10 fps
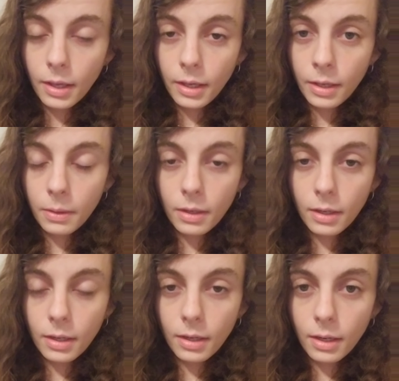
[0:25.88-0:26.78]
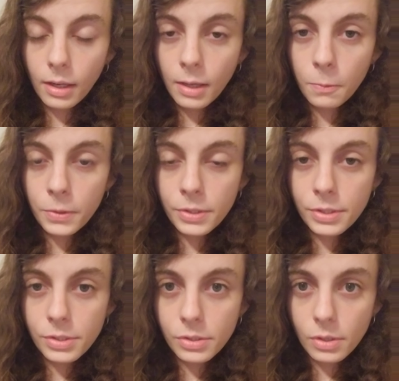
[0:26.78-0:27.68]
it it
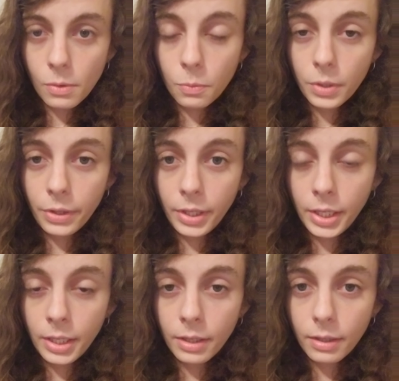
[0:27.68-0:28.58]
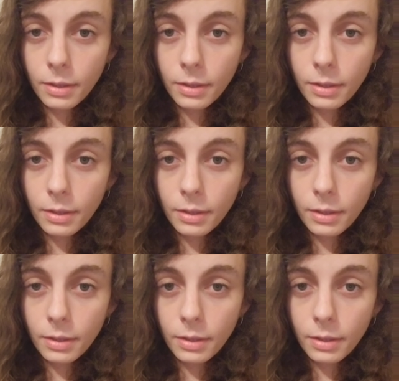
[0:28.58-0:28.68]
was a really